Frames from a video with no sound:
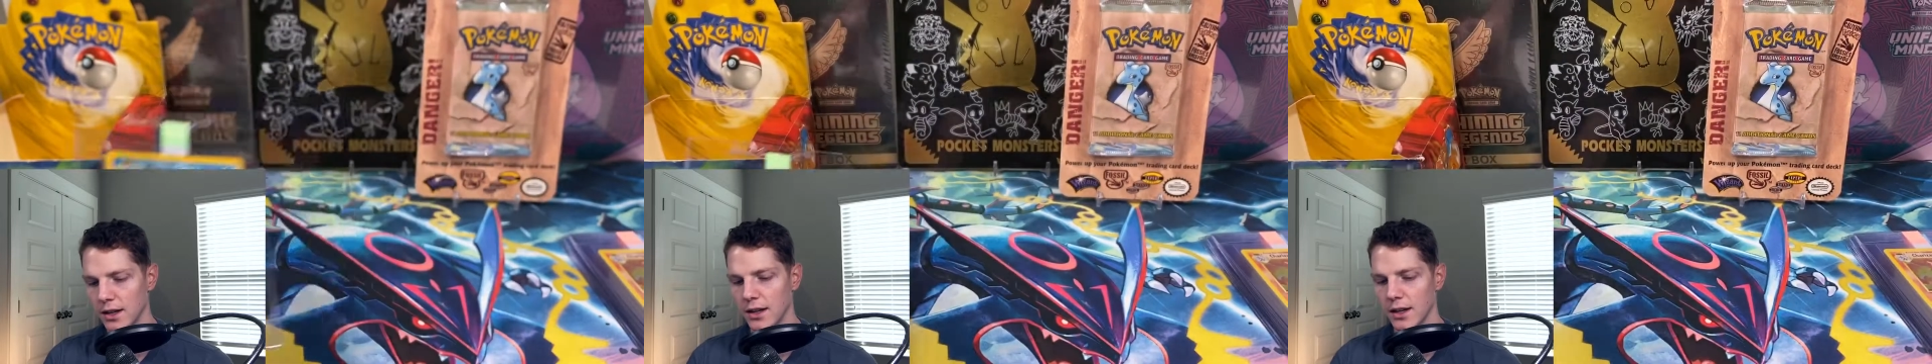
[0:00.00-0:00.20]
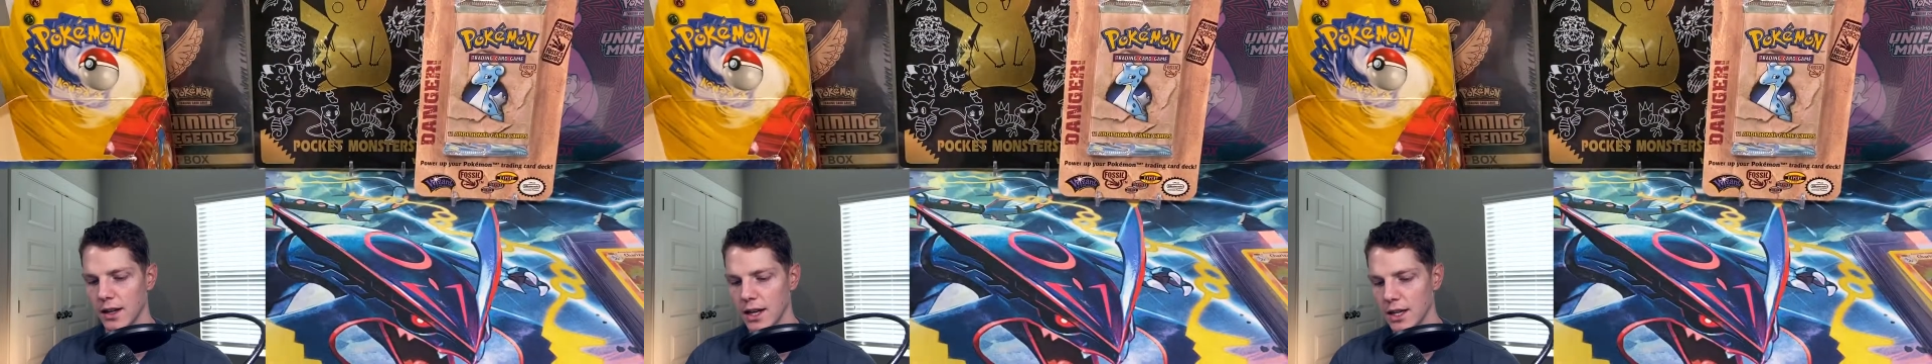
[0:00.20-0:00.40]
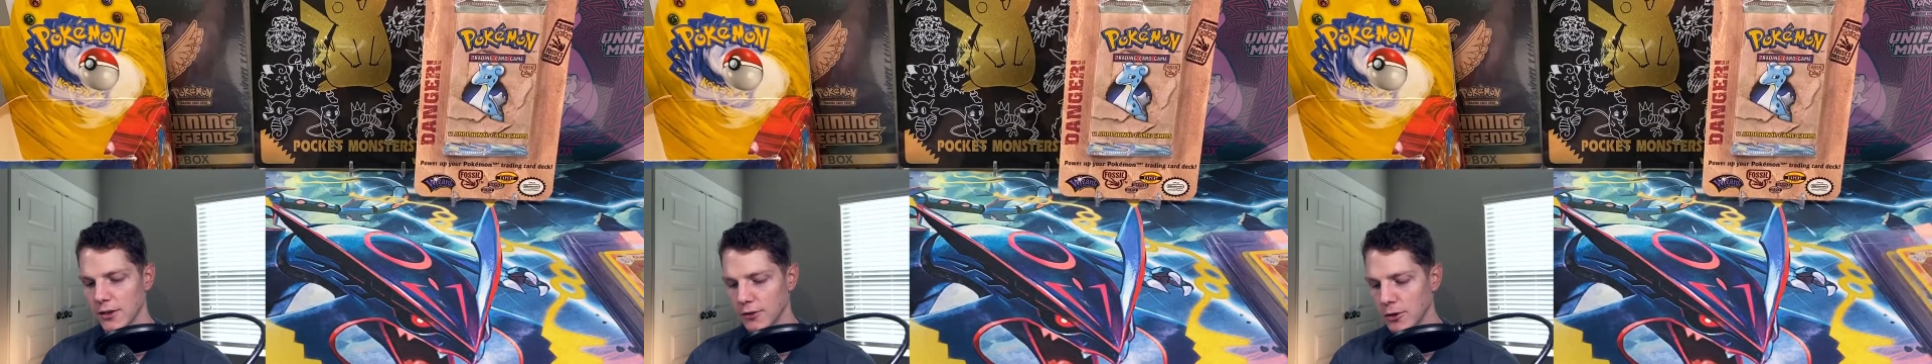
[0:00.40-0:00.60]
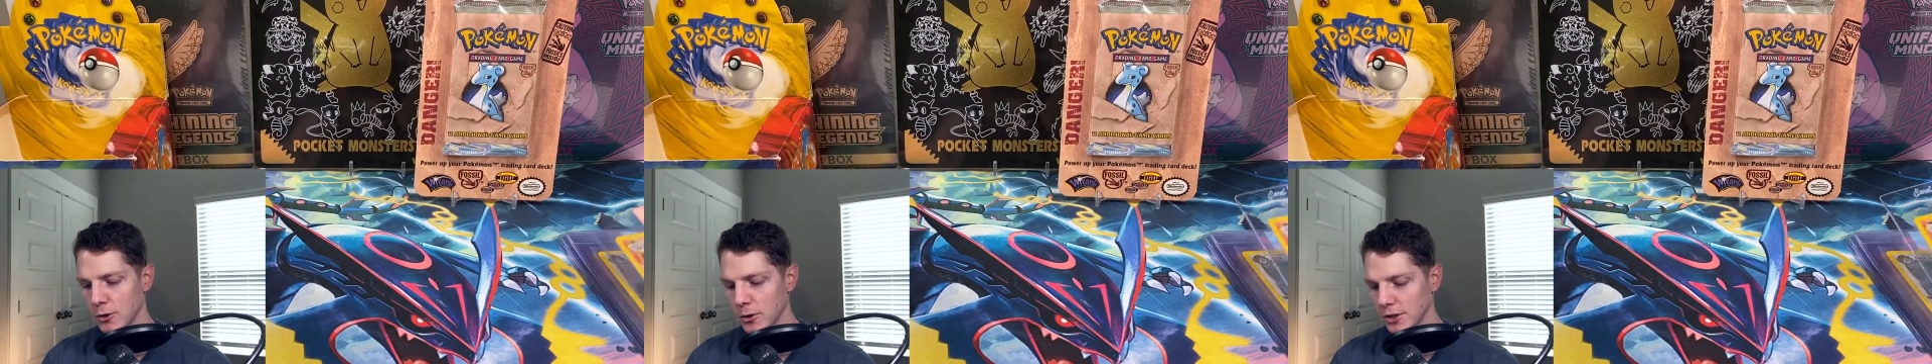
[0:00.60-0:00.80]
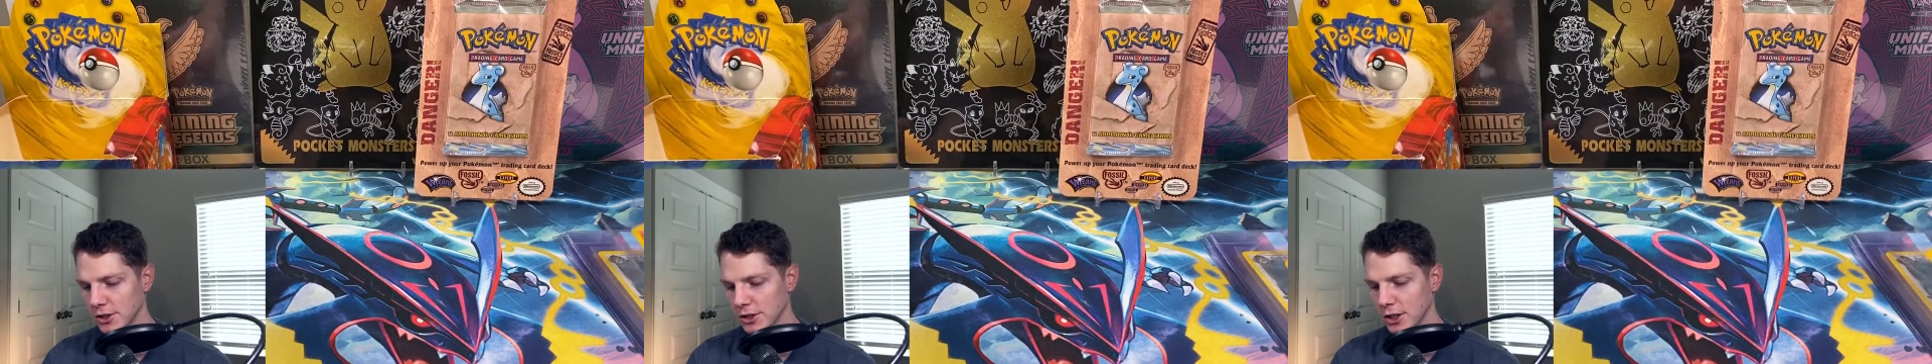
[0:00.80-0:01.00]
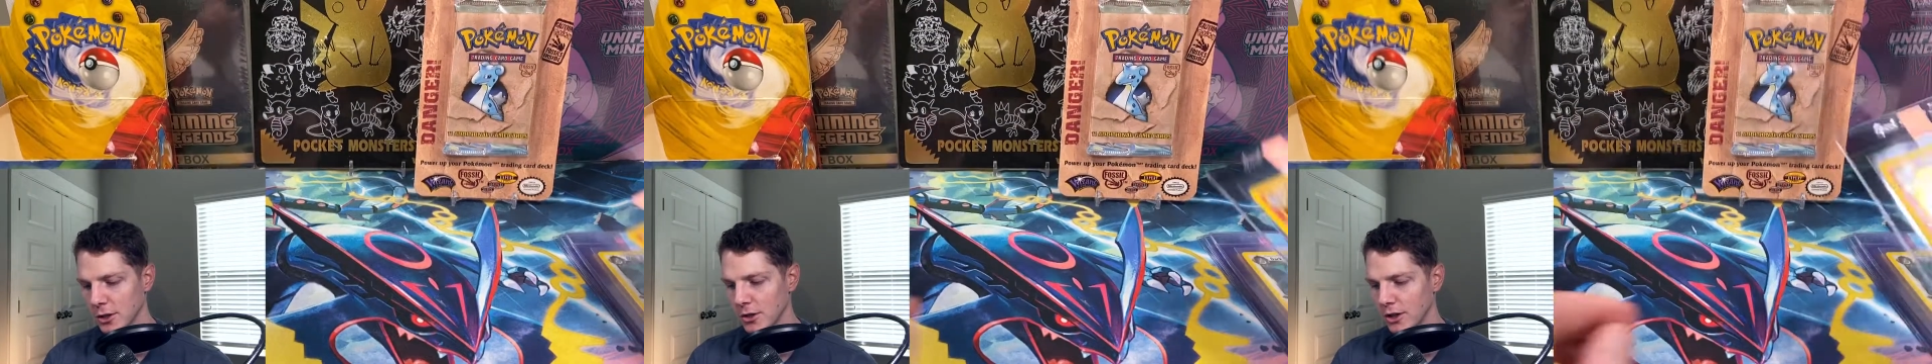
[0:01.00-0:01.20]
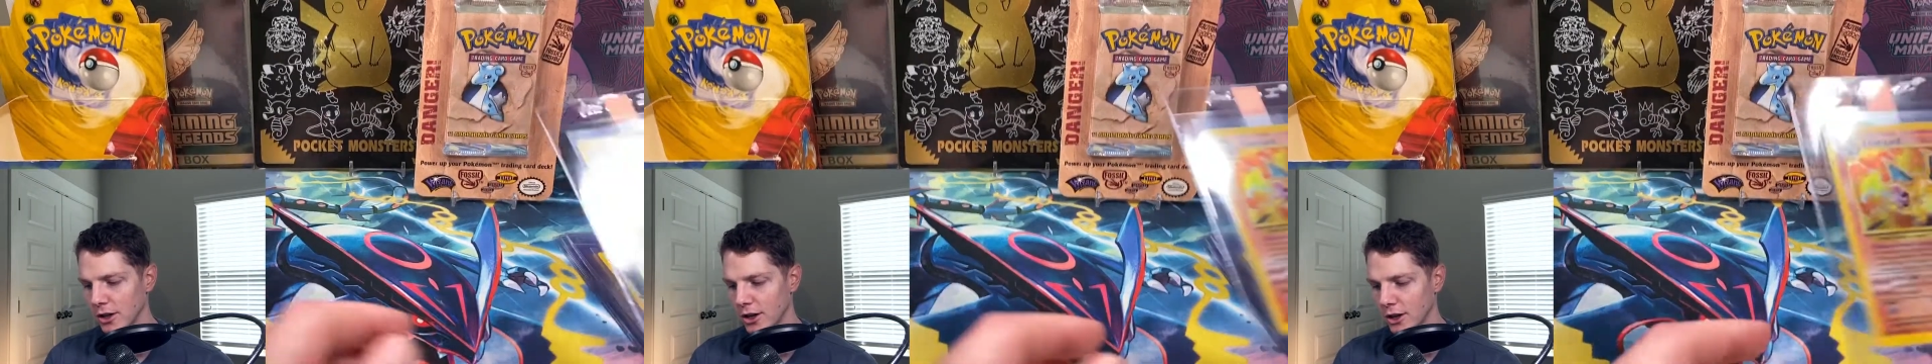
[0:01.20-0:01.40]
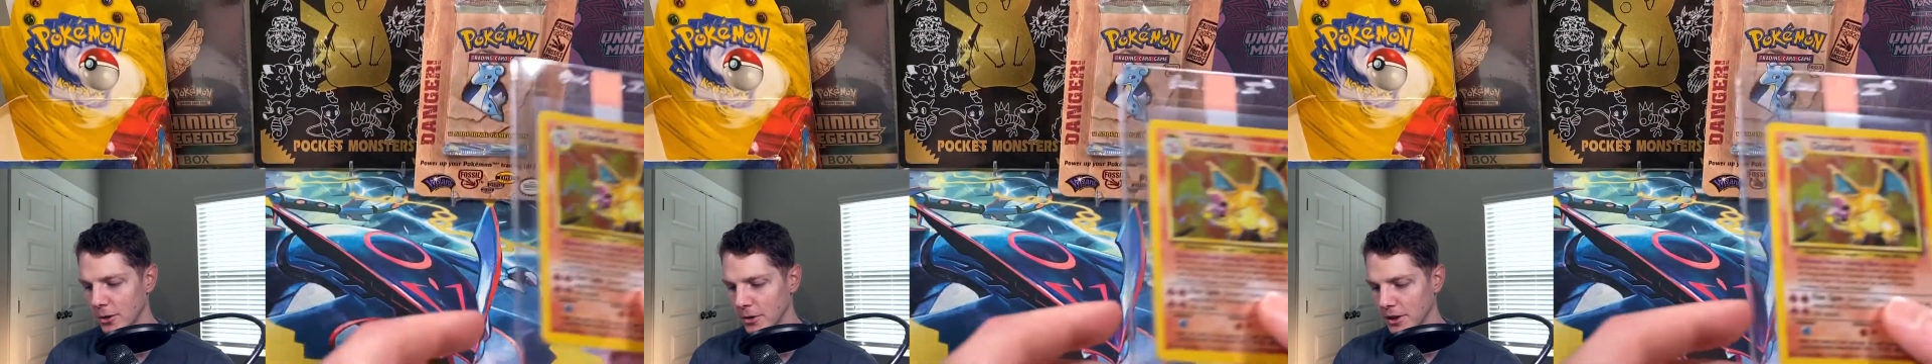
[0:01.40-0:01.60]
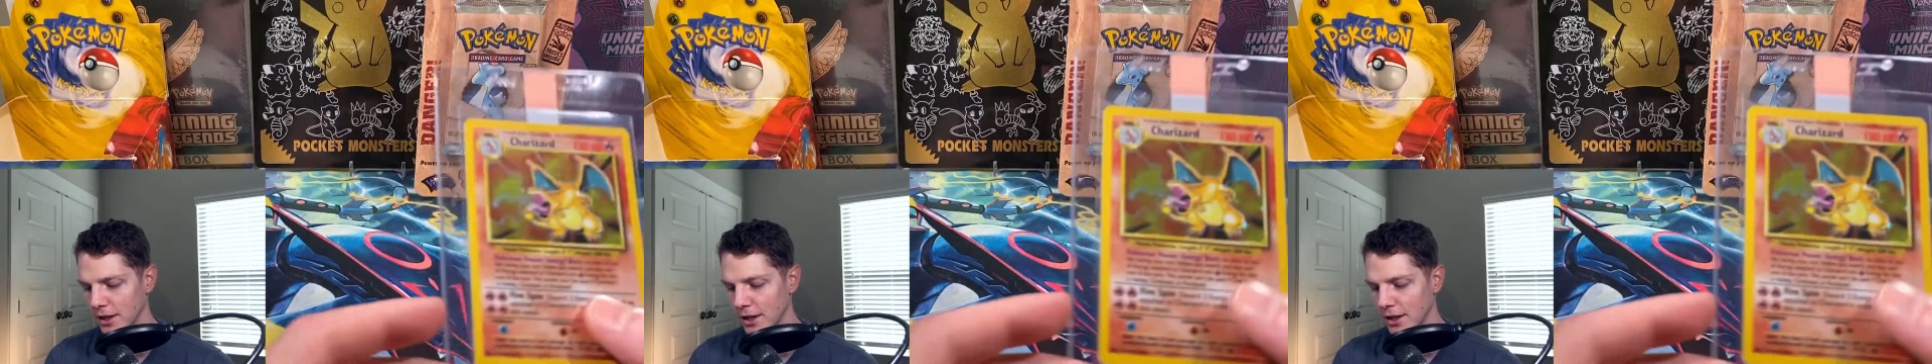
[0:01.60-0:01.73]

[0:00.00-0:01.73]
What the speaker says: and of course, to go along with